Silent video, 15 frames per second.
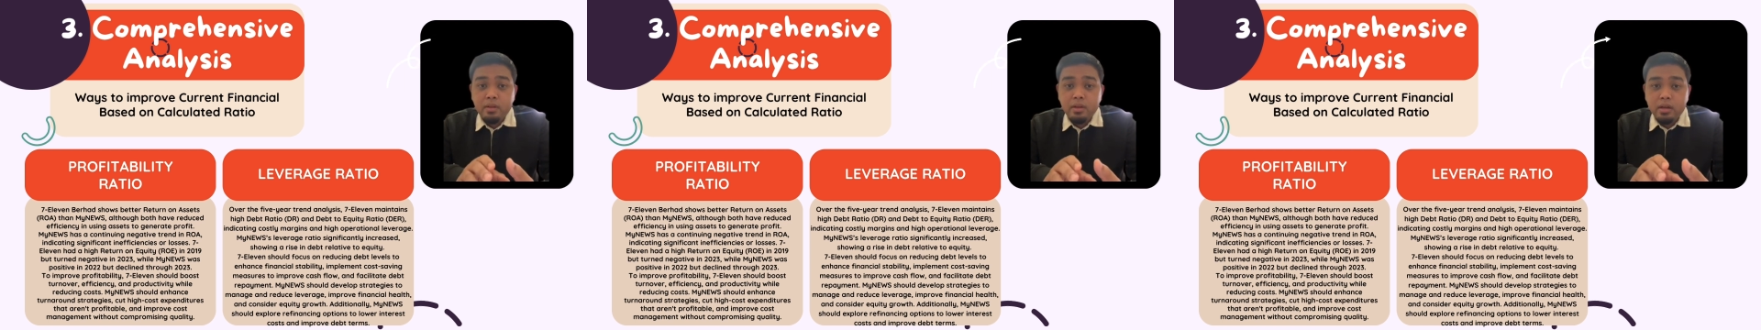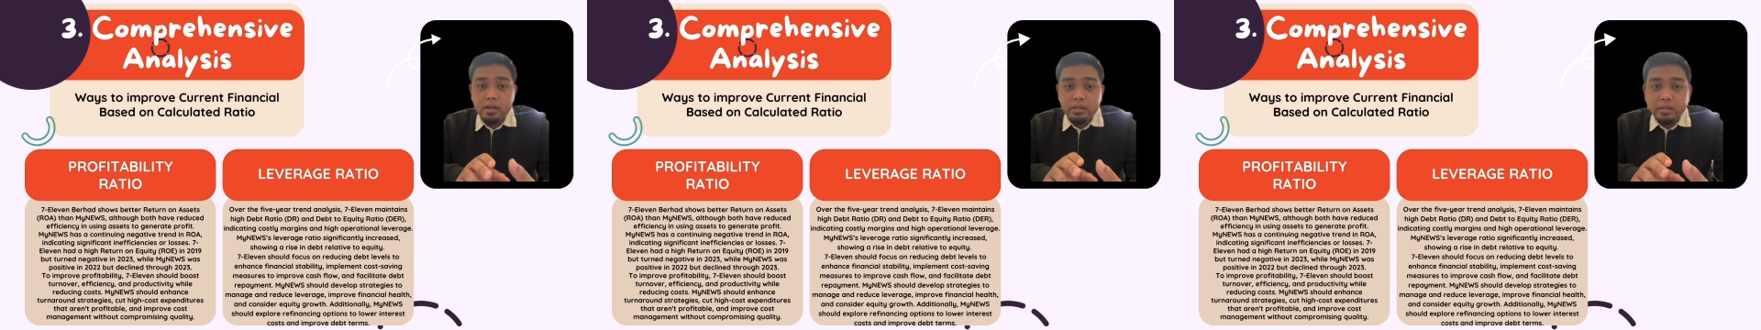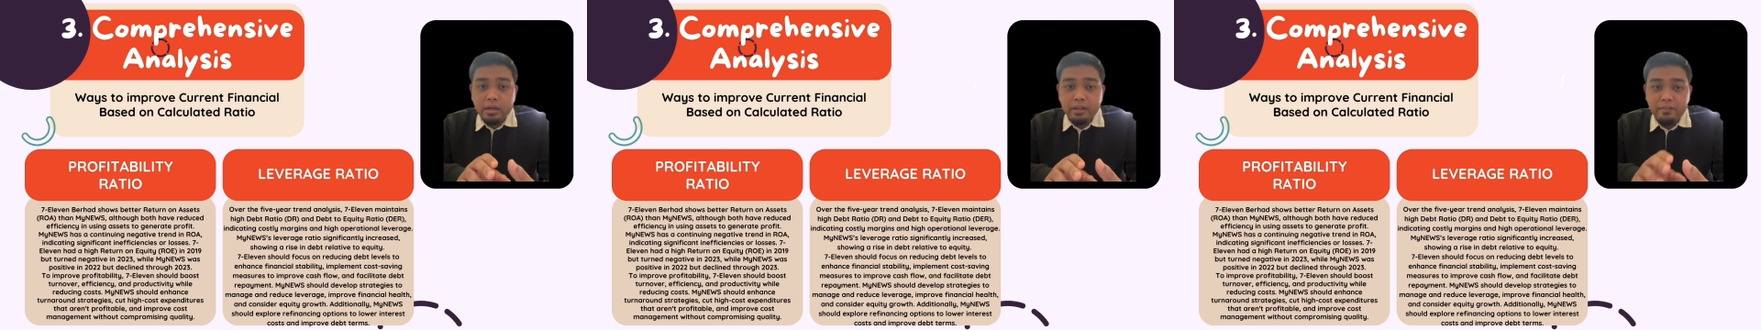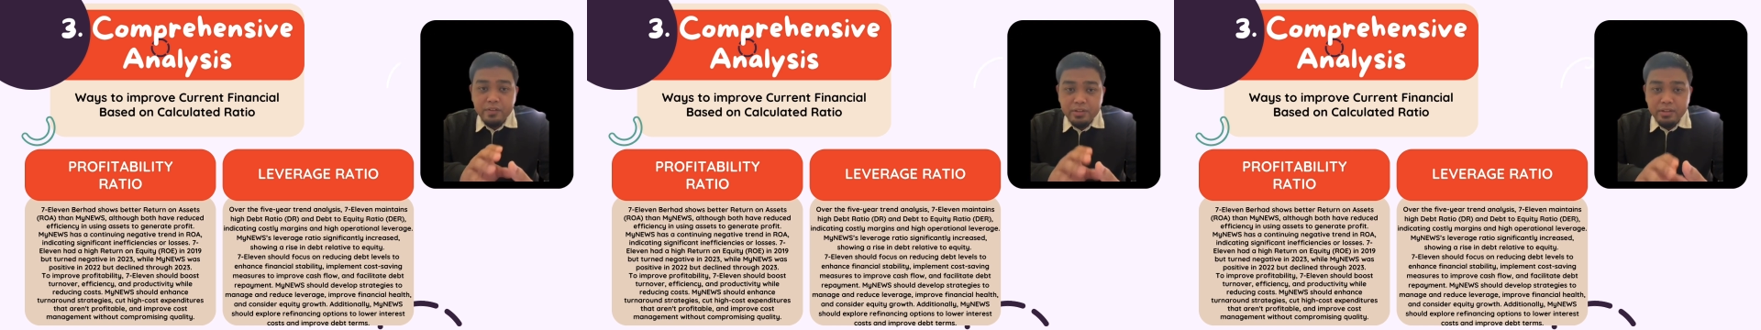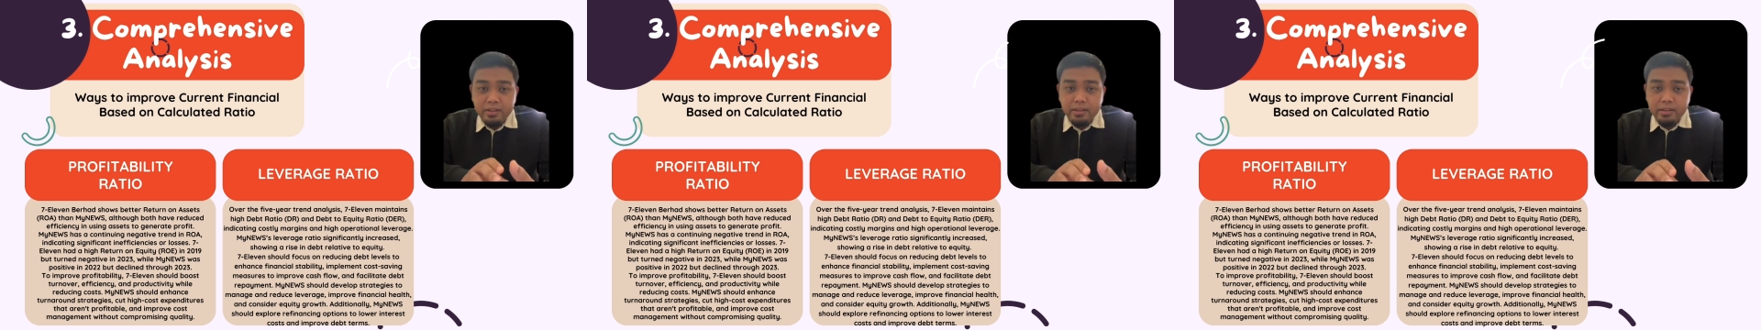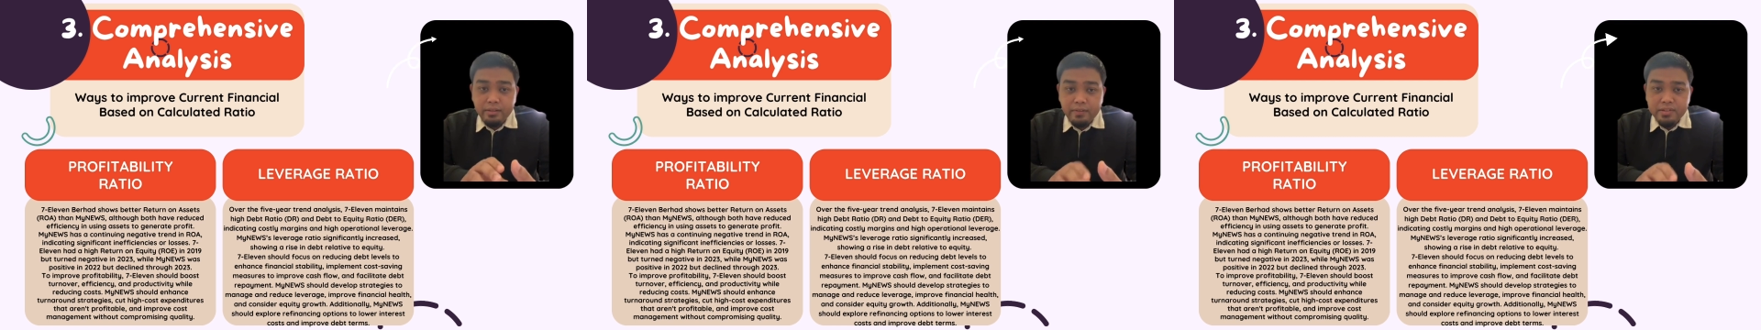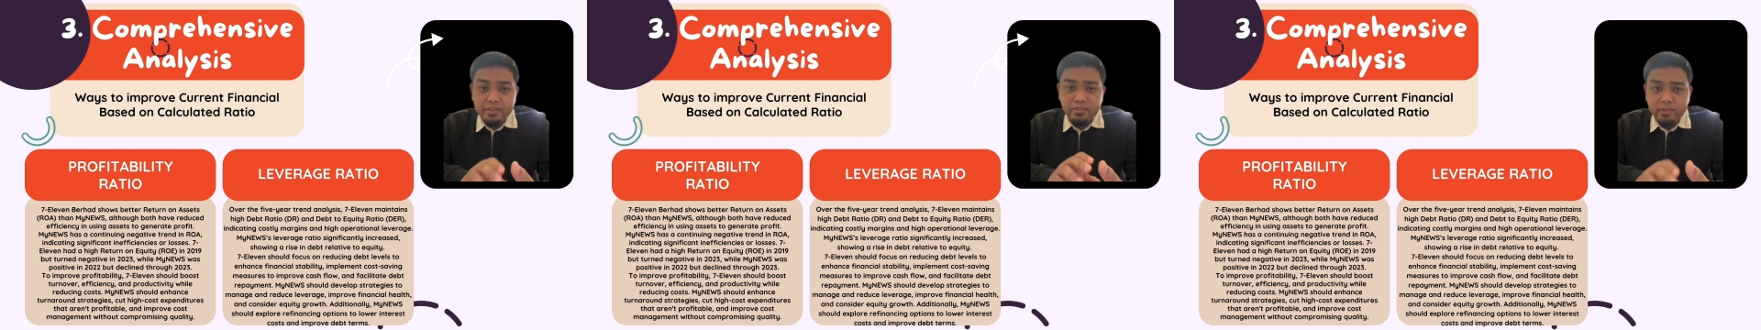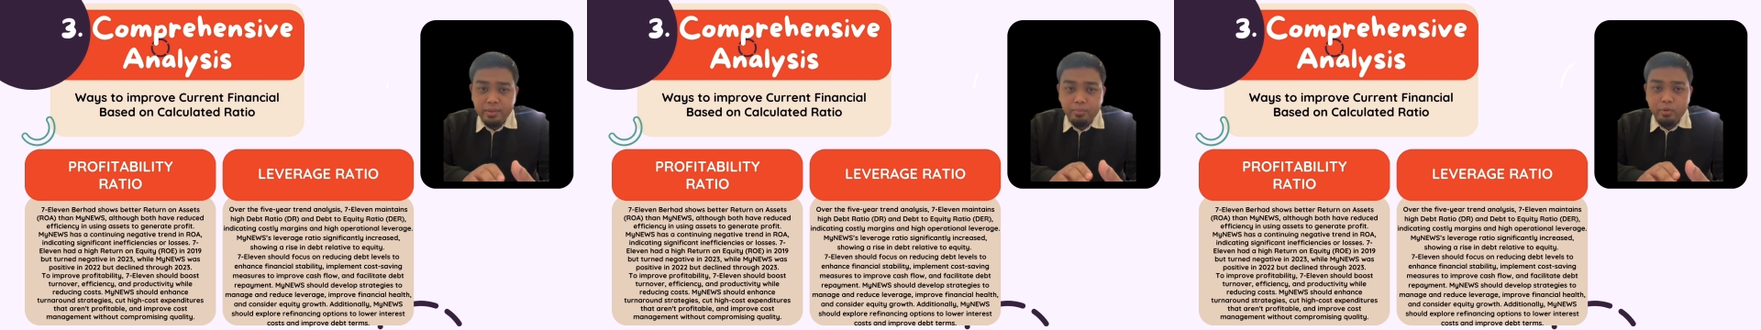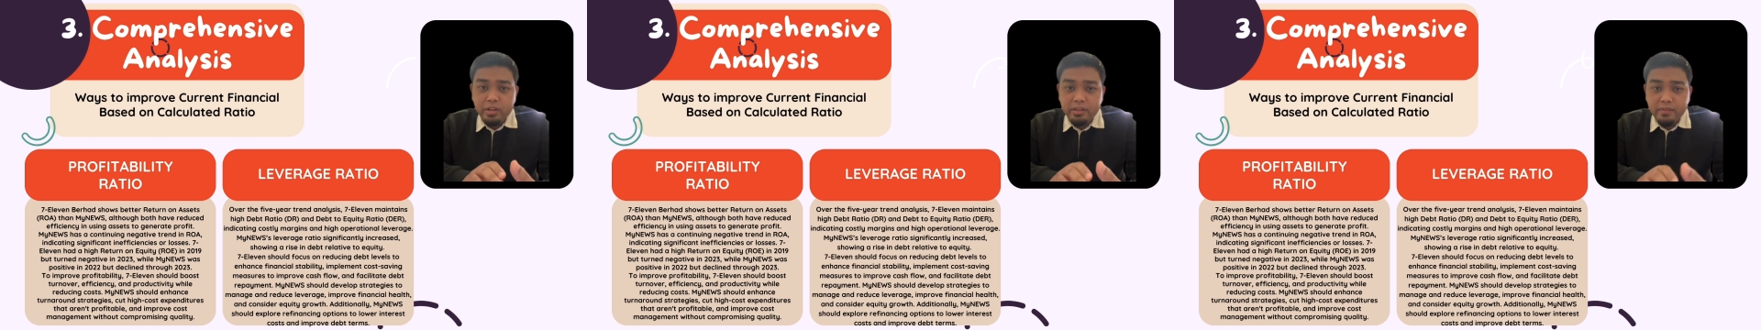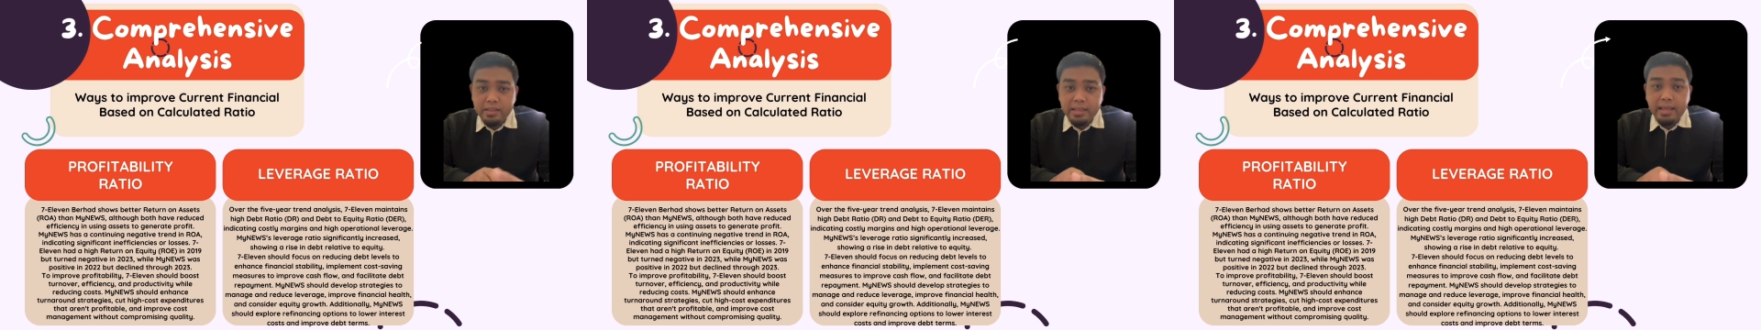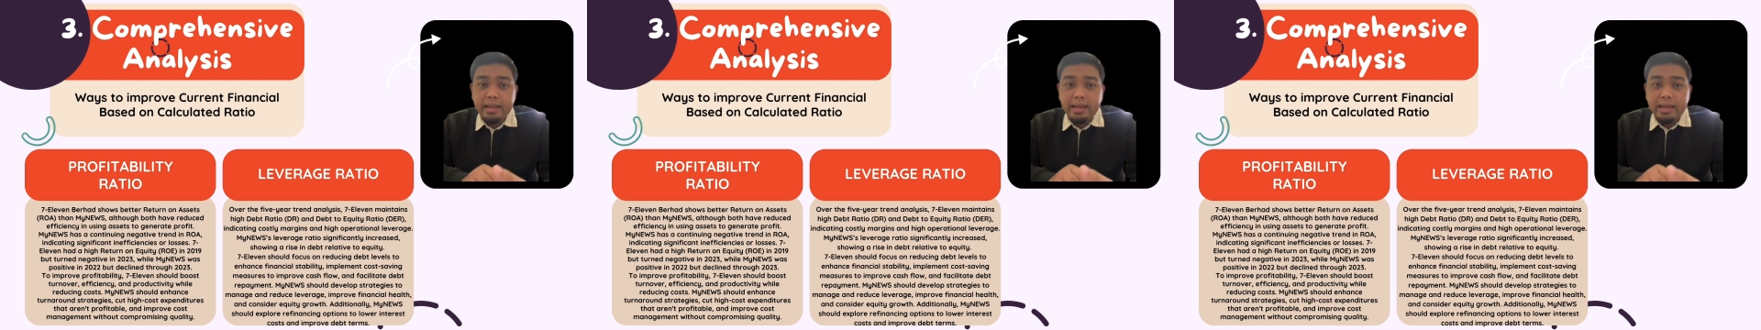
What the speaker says: efficiency, productivity,